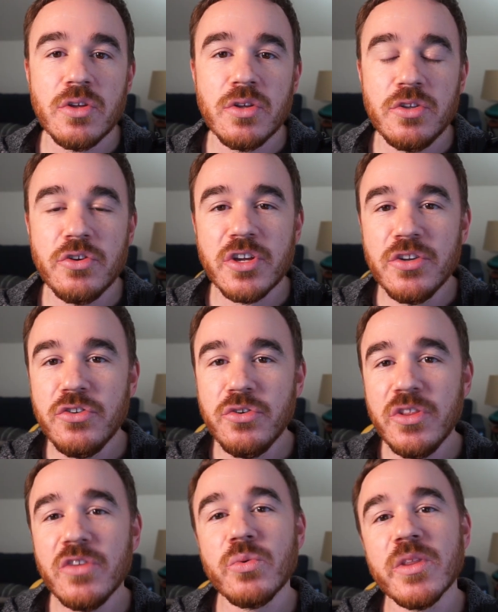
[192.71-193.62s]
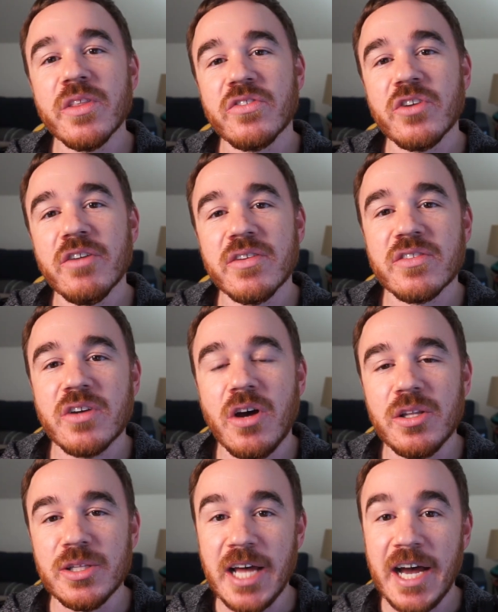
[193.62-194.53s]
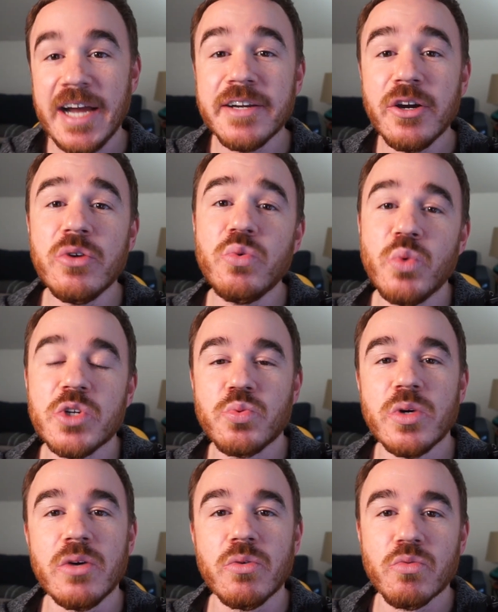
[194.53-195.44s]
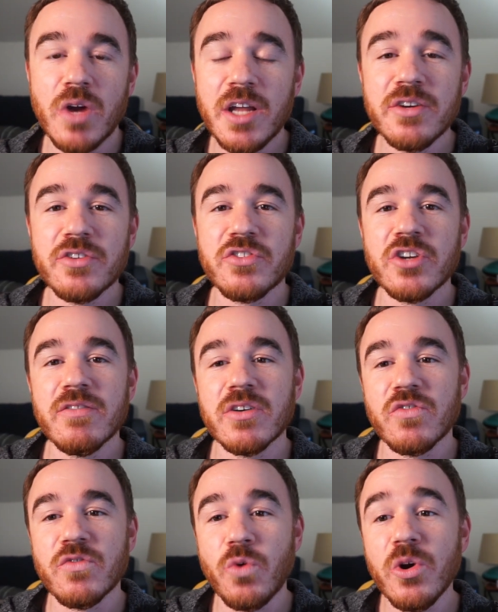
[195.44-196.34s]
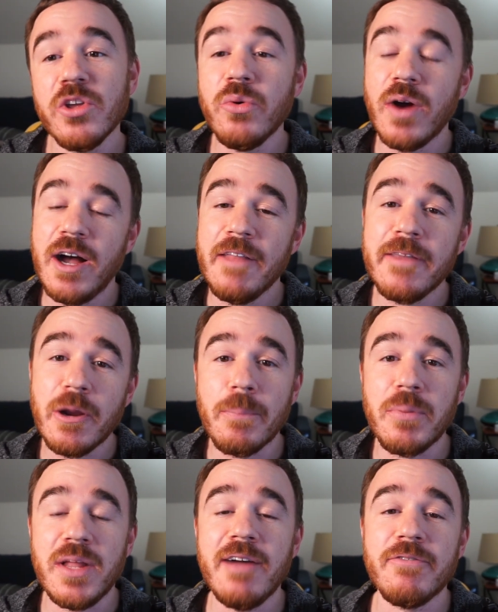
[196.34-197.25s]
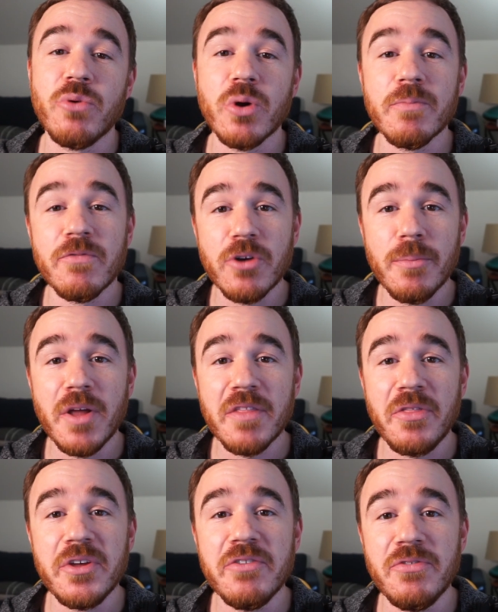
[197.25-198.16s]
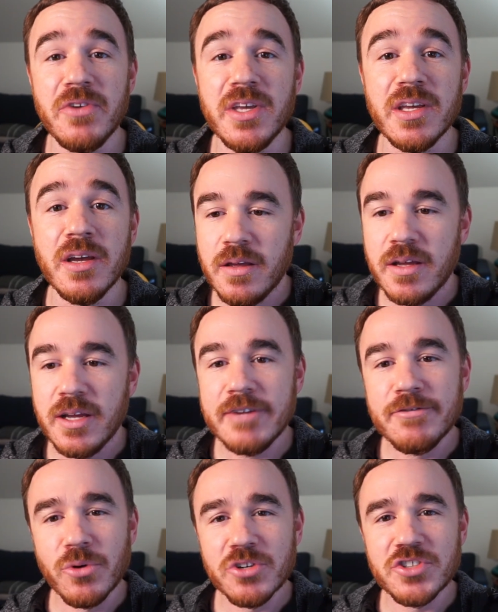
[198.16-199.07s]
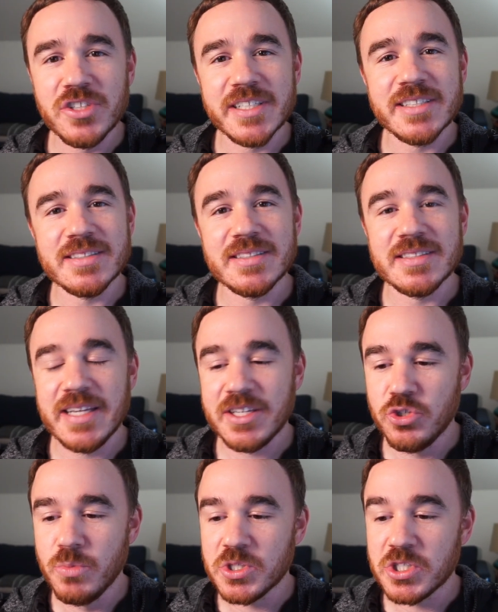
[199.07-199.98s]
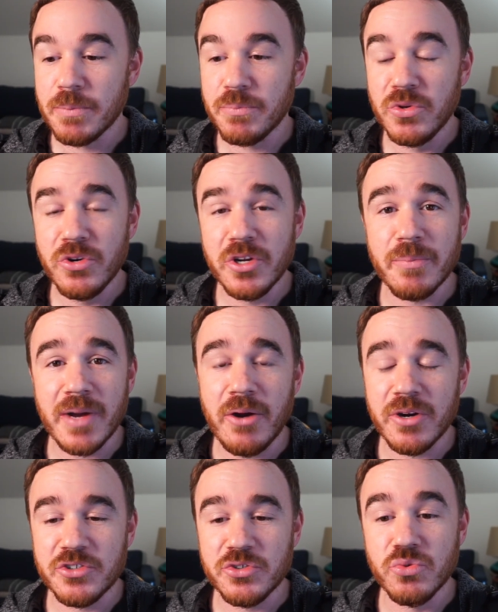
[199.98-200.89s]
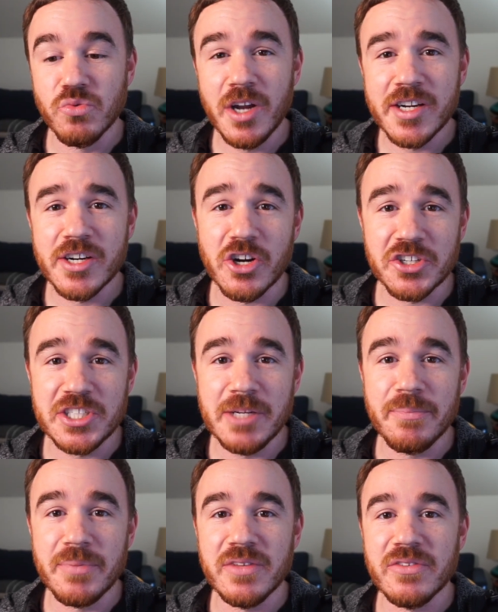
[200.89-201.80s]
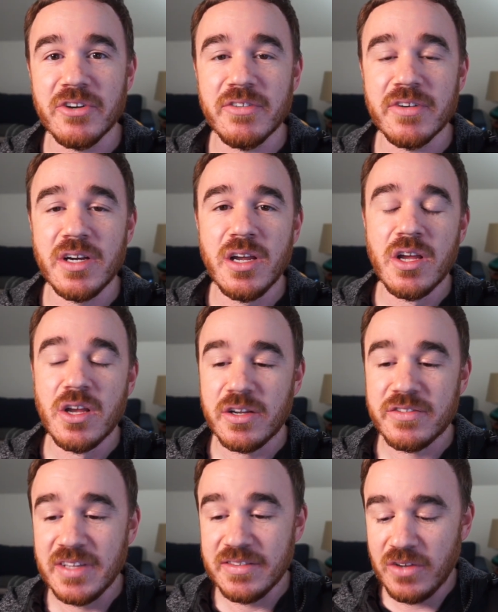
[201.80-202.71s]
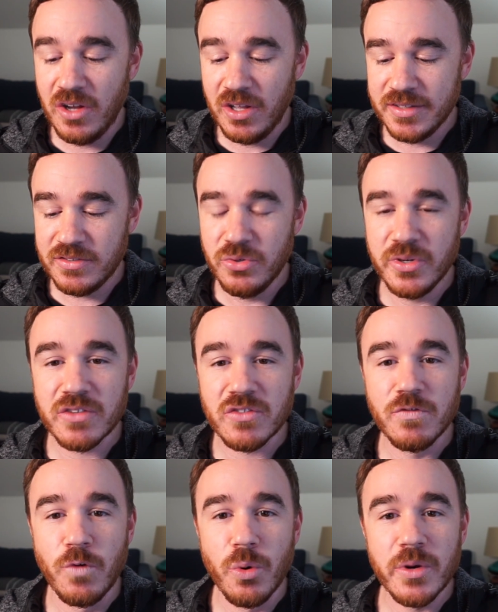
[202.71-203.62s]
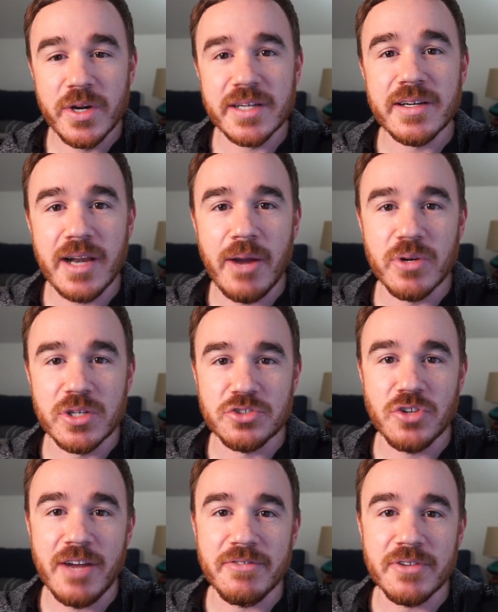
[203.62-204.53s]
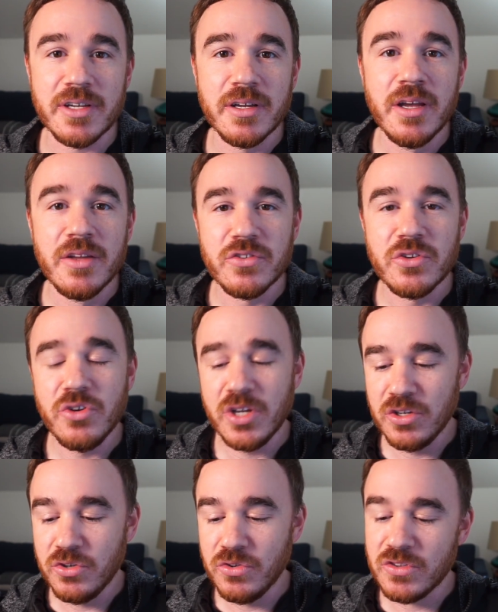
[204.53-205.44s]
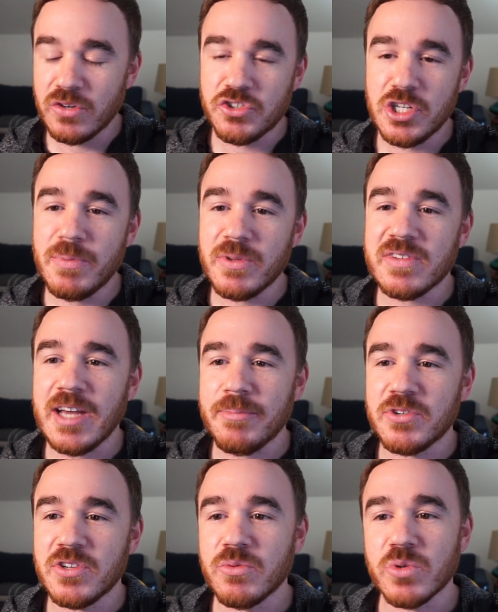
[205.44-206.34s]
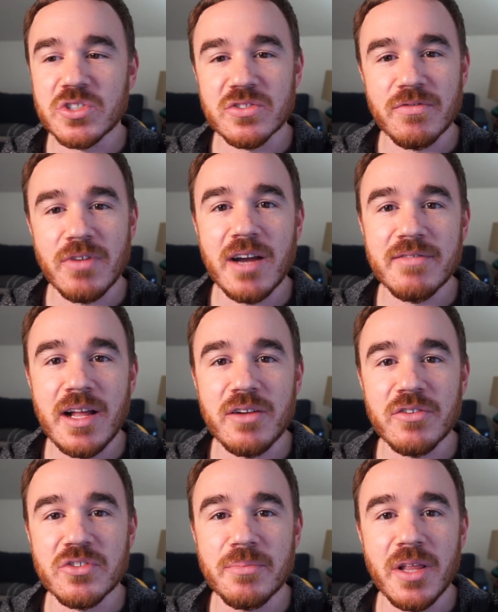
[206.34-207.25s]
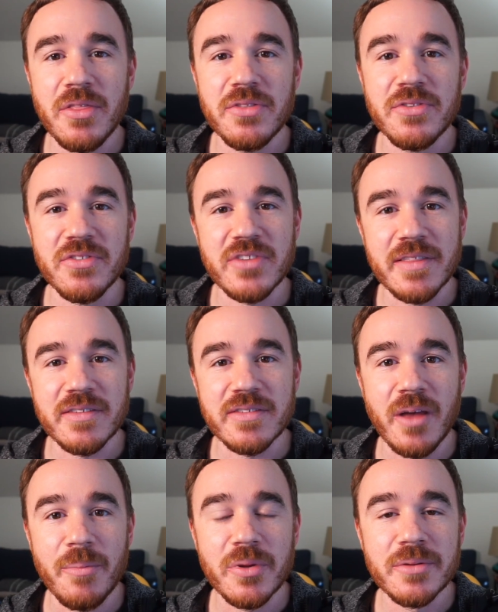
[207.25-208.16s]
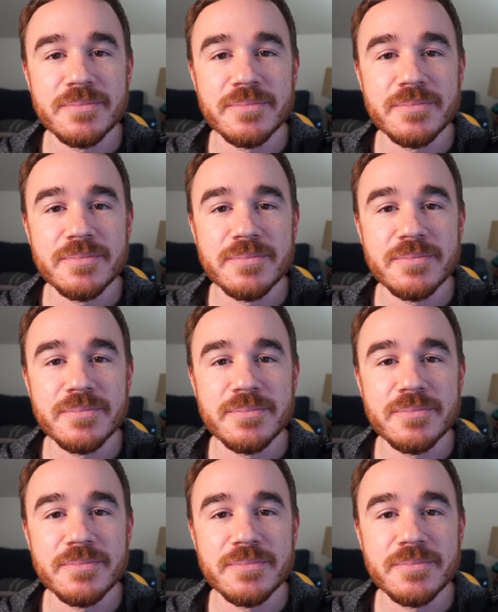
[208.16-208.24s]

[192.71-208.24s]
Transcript: You can do this with a service called Linode, which will run your servers for you on their platform for a monthly fee. And fortunately, it doesn't take too much computing power to run an RTMP server, since all it's doing is forwarding network traffic, so you can use their cheapest option, which is $5 a month, to set this up.